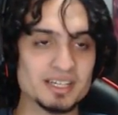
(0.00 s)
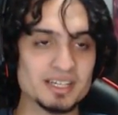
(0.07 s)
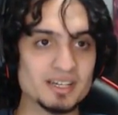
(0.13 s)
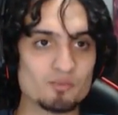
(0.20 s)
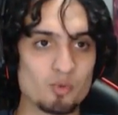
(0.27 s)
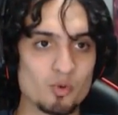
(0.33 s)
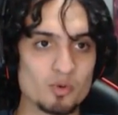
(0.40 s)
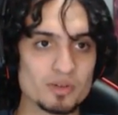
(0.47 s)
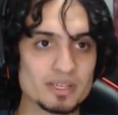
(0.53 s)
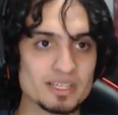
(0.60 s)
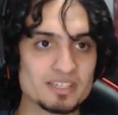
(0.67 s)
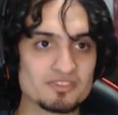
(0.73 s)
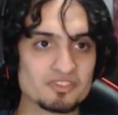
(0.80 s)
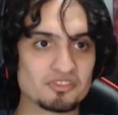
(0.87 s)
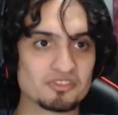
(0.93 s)

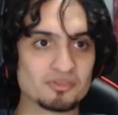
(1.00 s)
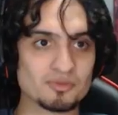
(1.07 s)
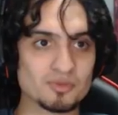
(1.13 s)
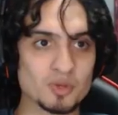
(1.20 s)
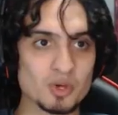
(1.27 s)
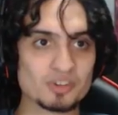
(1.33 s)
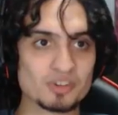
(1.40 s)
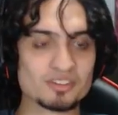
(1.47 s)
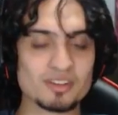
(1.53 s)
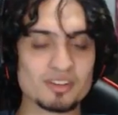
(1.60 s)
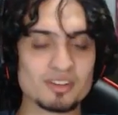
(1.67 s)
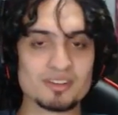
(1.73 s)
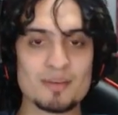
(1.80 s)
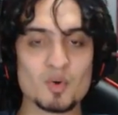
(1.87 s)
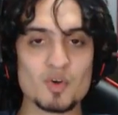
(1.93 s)
looks a
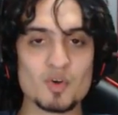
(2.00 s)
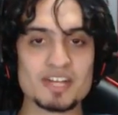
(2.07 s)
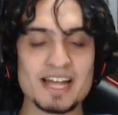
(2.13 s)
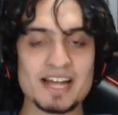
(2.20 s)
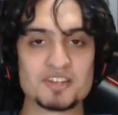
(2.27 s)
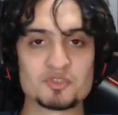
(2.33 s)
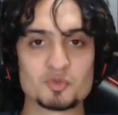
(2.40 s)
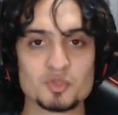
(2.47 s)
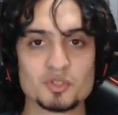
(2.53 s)
lot more natural and